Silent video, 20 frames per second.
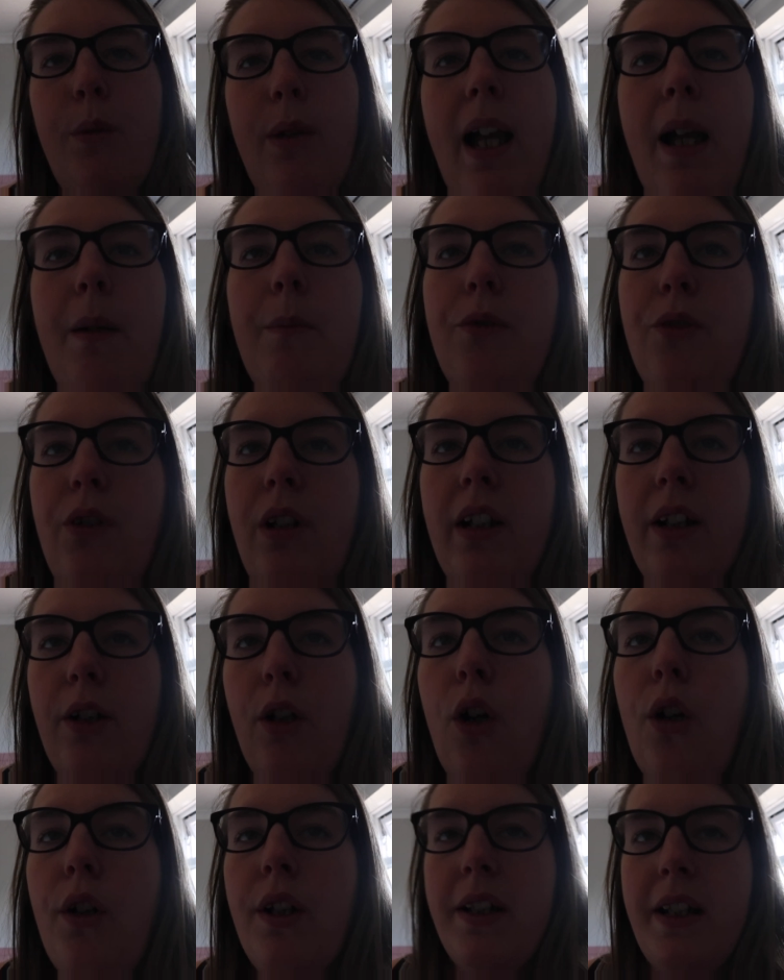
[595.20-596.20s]
capsule, like a
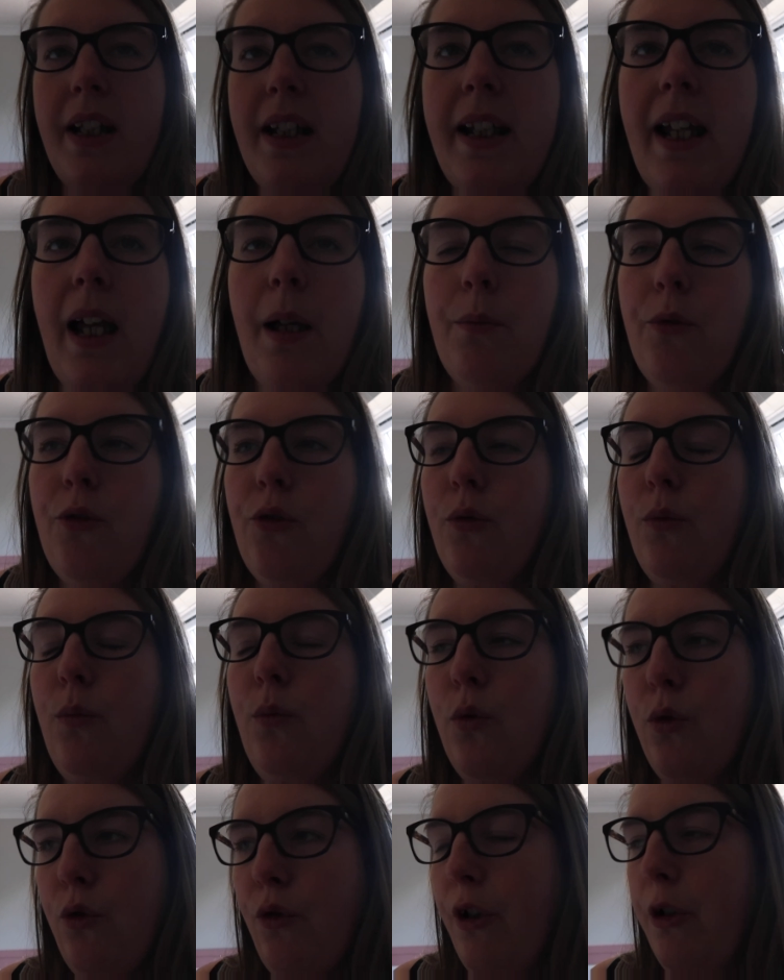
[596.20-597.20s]
holiday capsule
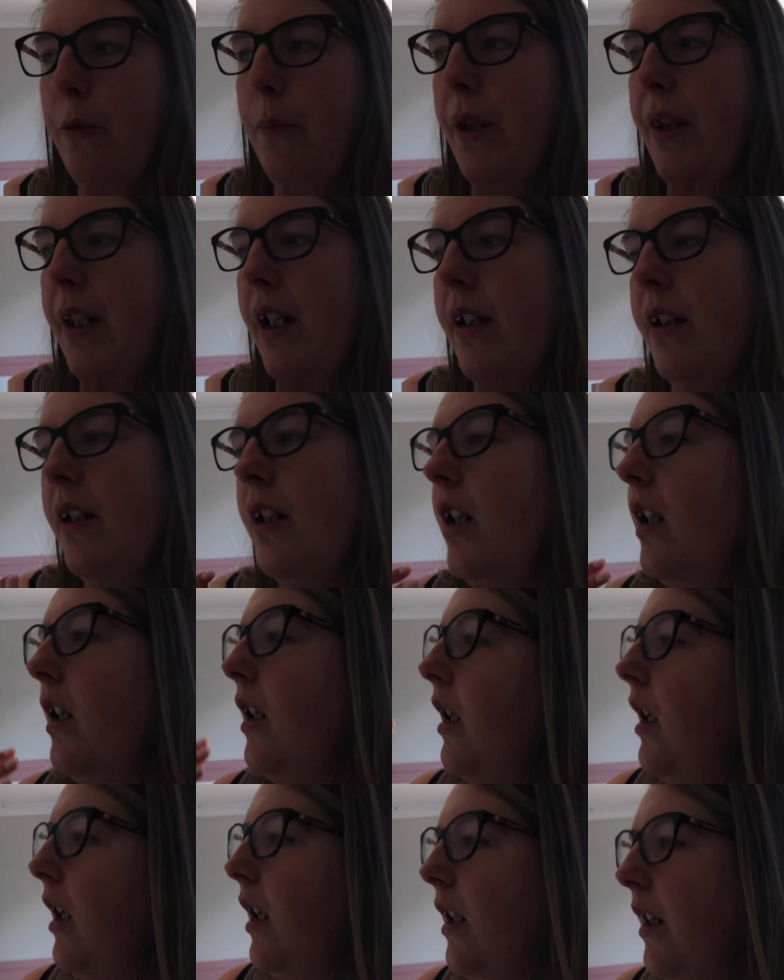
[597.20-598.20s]
wardrobe, and then
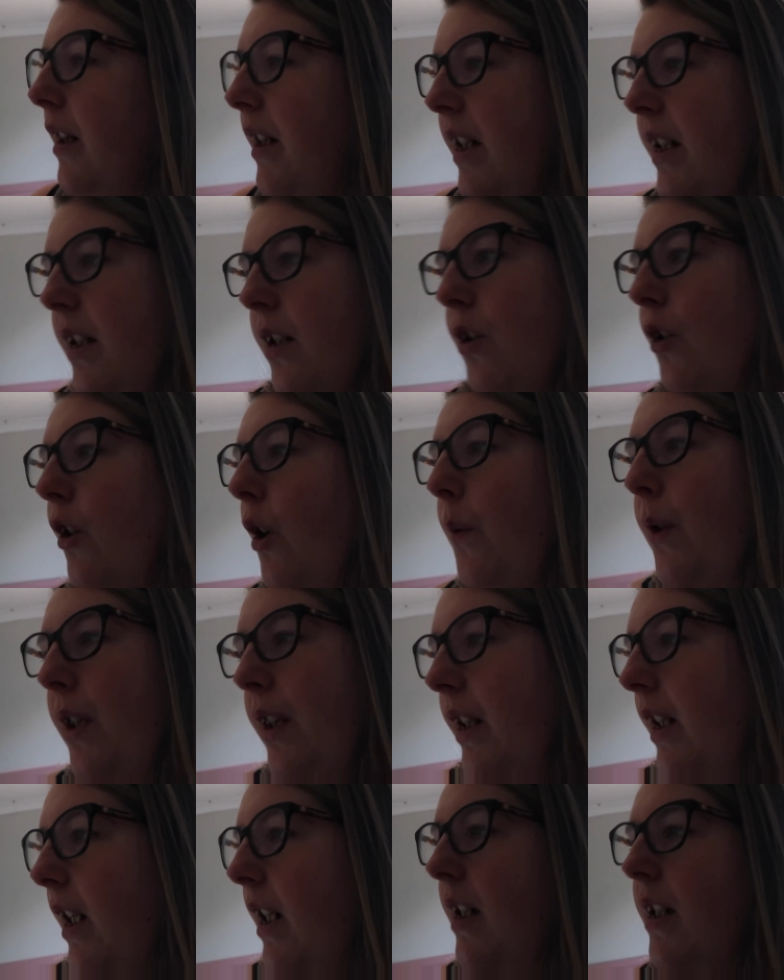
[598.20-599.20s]
these can go in
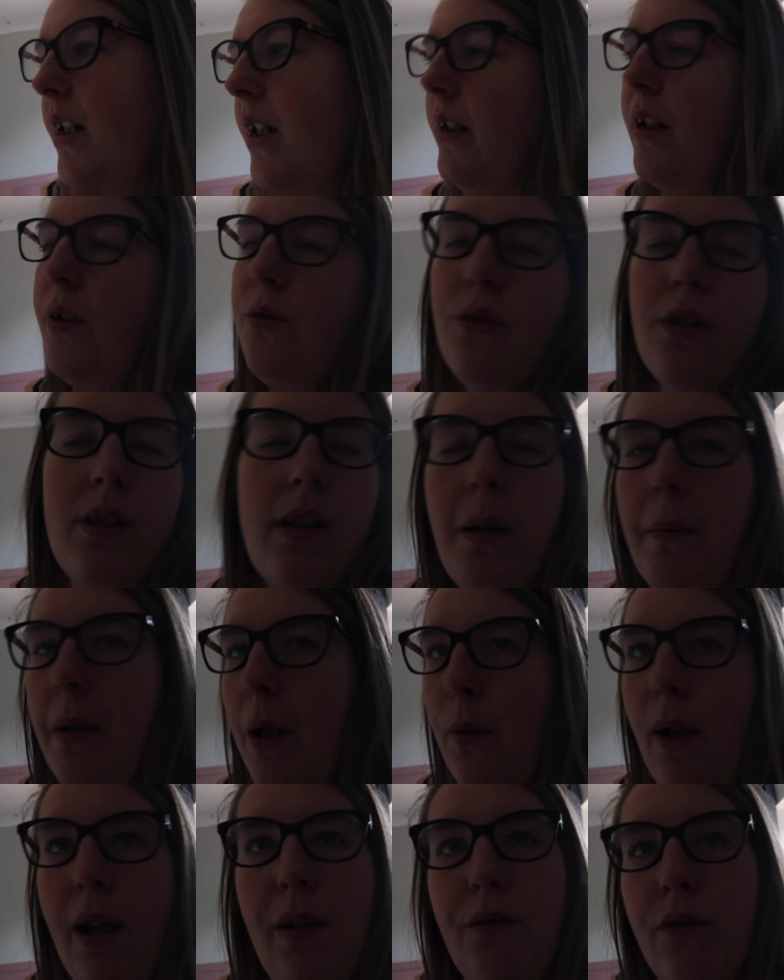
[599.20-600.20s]
the case and they'll just come
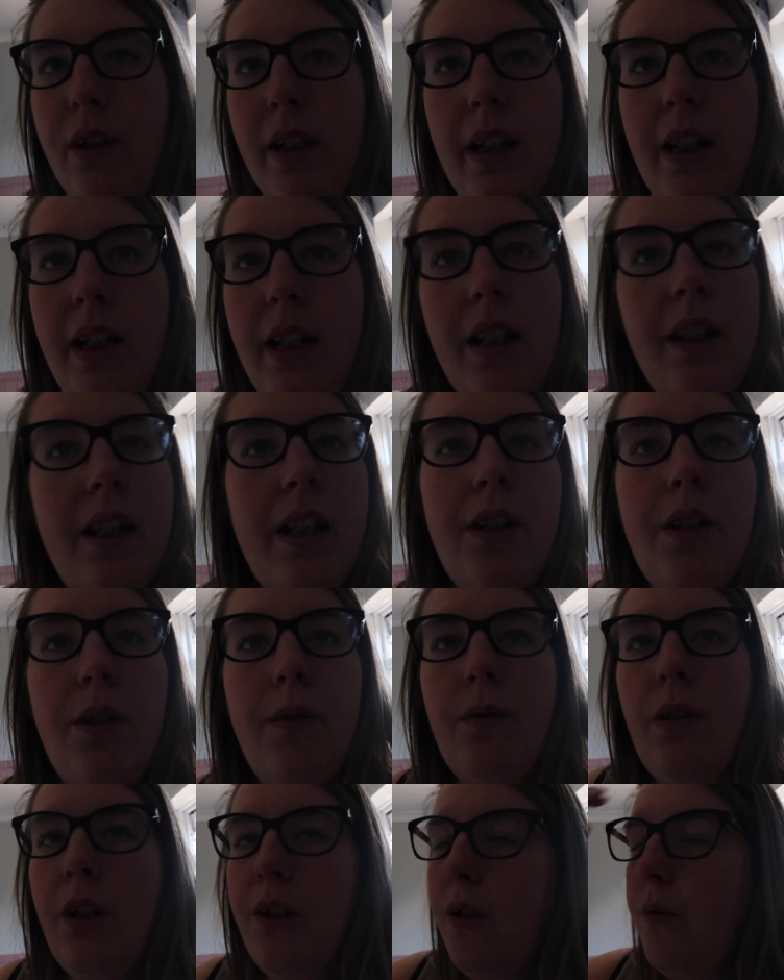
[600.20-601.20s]
out every year. I
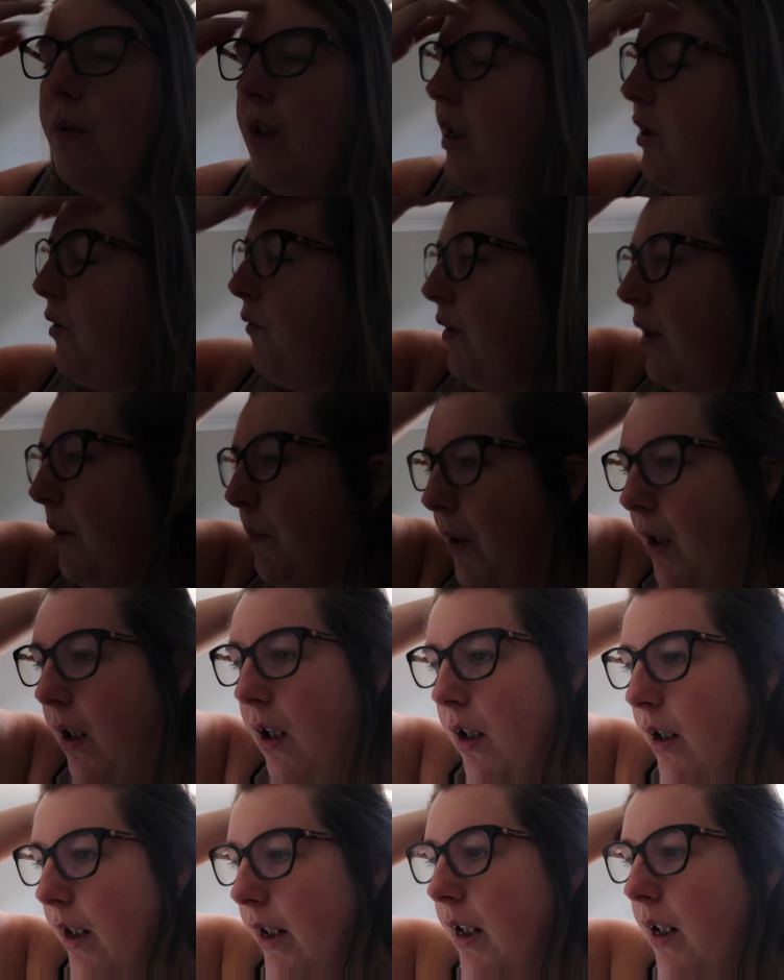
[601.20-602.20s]
don't need to
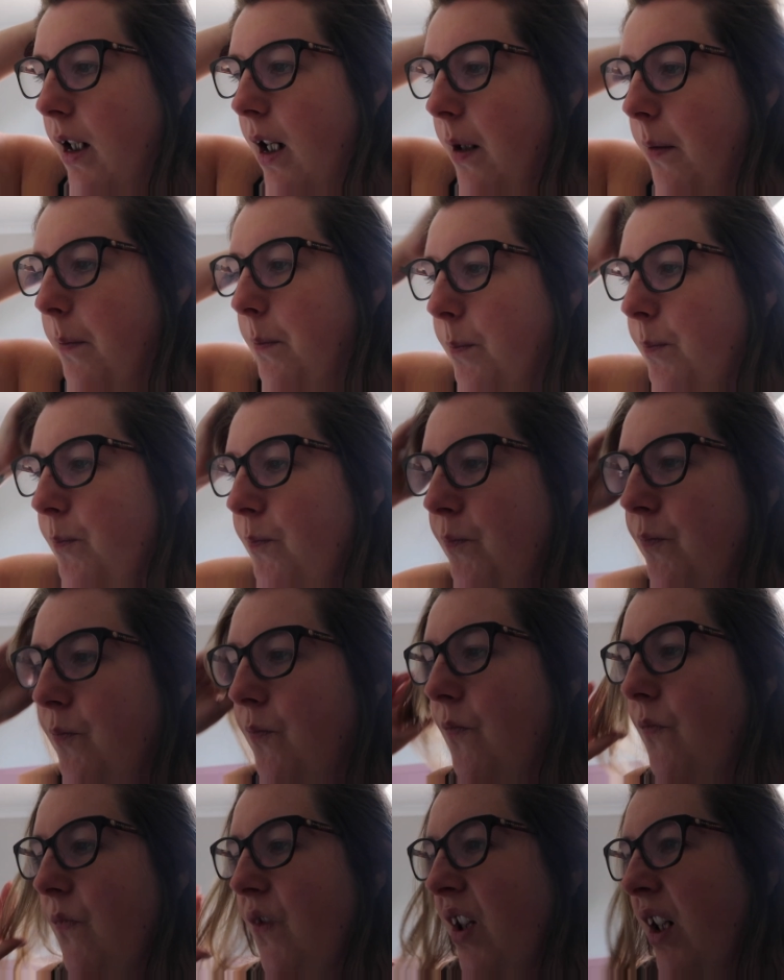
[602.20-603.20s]
rebuy.
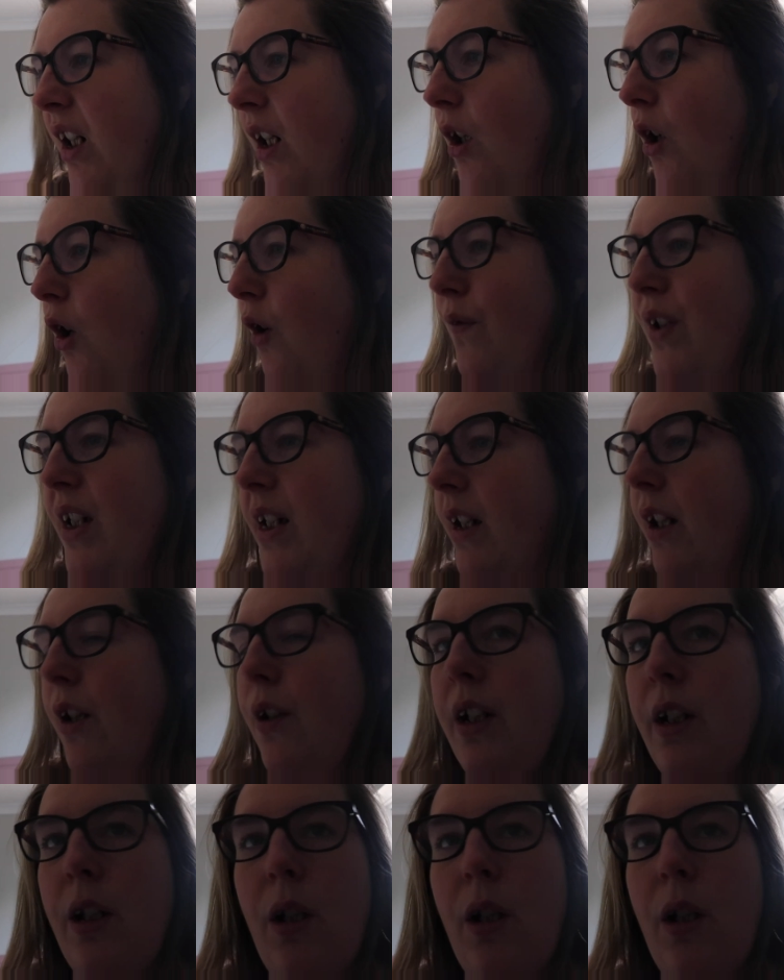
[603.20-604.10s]
Obviously they only